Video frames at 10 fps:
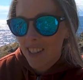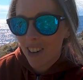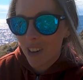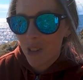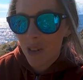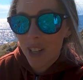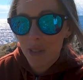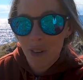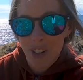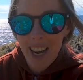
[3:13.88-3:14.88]
Oh, it was really
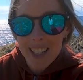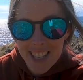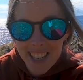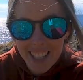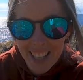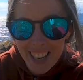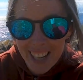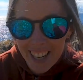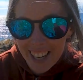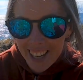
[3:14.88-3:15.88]
fun
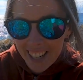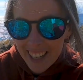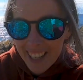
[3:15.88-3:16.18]
actually.